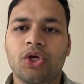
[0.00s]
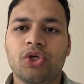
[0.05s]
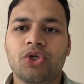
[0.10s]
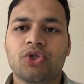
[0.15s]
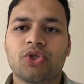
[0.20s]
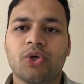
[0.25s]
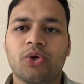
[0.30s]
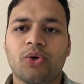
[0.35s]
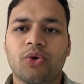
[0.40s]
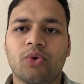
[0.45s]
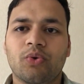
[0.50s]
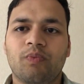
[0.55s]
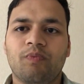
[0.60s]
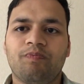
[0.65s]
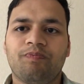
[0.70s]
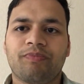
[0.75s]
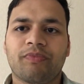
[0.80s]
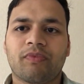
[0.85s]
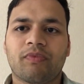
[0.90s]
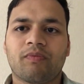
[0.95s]
So
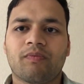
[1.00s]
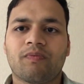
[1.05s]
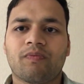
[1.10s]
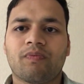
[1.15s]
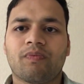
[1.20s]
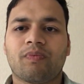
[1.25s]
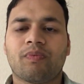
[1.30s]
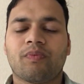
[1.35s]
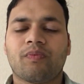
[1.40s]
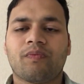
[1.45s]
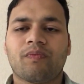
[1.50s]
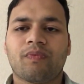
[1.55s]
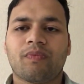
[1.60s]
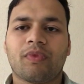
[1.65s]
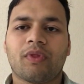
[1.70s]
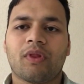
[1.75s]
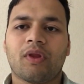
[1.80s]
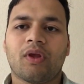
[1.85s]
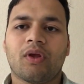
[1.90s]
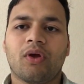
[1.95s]

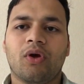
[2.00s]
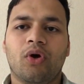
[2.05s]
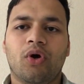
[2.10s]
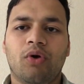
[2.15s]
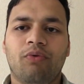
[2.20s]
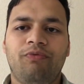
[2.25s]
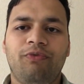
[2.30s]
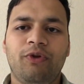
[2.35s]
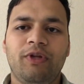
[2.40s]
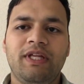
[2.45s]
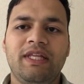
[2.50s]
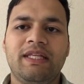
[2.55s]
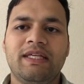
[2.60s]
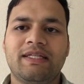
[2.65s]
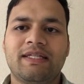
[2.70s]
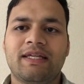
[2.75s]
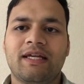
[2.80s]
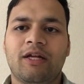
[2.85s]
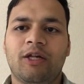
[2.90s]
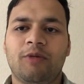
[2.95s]
hopefully
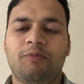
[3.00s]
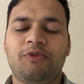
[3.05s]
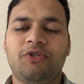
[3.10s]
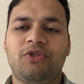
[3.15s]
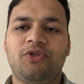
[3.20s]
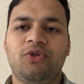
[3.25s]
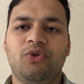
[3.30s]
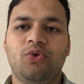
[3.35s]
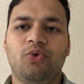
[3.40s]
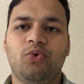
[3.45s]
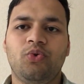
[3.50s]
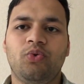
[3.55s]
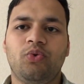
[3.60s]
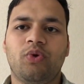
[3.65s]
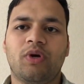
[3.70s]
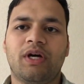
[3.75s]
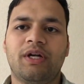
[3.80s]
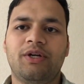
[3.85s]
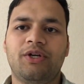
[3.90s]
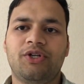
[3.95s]
this helps you
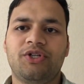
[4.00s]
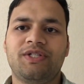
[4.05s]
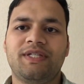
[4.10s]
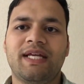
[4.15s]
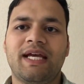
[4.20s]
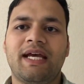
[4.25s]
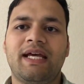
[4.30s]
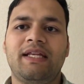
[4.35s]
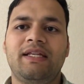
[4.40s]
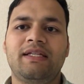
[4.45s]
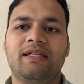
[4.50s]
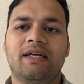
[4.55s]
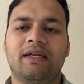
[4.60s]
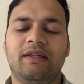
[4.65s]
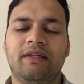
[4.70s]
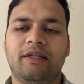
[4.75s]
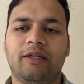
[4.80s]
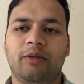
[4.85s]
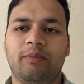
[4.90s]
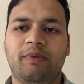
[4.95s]
understand a
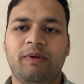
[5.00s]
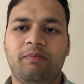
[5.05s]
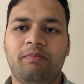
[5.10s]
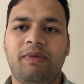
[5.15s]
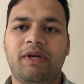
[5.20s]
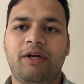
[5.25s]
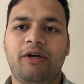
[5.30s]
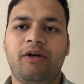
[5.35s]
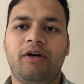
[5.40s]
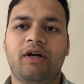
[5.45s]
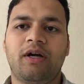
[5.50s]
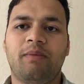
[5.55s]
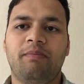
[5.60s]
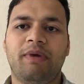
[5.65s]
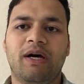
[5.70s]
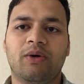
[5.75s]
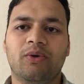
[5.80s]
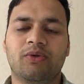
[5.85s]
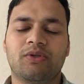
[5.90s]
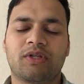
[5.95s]
little bit better
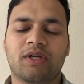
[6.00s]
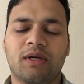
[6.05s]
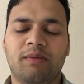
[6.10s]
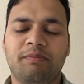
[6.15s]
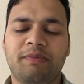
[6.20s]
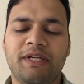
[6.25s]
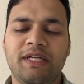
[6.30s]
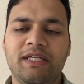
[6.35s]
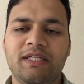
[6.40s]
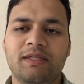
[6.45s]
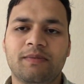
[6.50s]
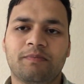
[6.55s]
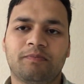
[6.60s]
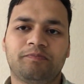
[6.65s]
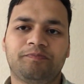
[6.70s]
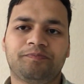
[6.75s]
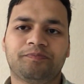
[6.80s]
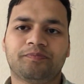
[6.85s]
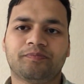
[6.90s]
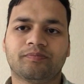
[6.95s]
about companies.
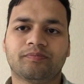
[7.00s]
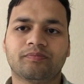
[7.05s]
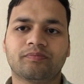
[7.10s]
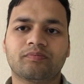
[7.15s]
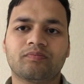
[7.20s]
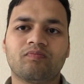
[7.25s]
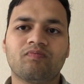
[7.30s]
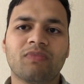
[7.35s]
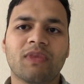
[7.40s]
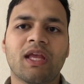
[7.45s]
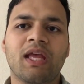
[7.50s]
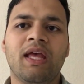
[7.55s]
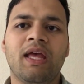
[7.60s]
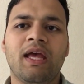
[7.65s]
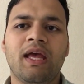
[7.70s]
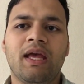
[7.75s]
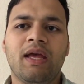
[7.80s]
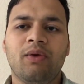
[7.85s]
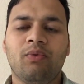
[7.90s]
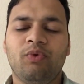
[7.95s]

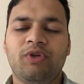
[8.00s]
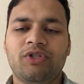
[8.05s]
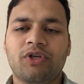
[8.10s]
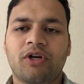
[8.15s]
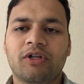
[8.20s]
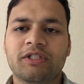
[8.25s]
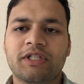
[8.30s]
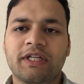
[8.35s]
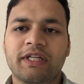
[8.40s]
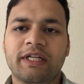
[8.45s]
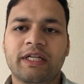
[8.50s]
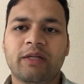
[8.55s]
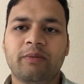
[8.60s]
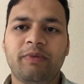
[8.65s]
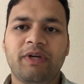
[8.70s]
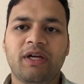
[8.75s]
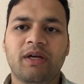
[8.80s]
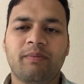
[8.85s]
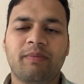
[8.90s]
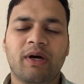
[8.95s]
We talked a little
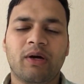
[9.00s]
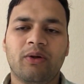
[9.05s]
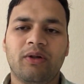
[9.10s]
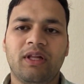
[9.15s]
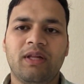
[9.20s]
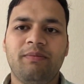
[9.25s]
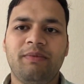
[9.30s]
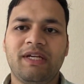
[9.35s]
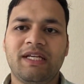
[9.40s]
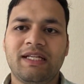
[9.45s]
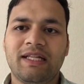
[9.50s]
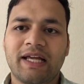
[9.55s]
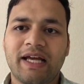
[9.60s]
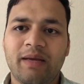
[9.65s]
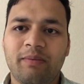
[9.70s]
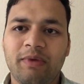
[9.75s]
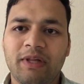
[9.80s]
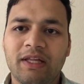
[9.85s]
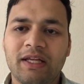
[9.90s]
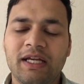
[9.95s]
bit about limited
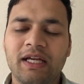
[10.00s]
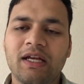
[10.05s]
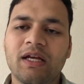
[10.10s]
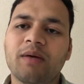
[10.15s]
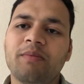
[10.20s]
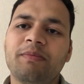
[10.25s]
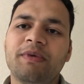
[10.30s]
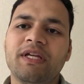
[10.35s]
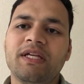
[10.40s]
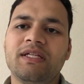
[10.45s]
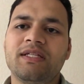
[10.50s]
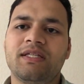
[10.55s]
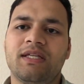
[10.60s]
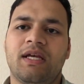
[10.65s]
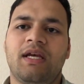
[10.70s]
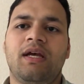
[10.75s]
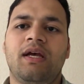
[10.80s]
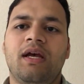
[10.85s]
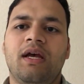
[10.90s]
liability companies.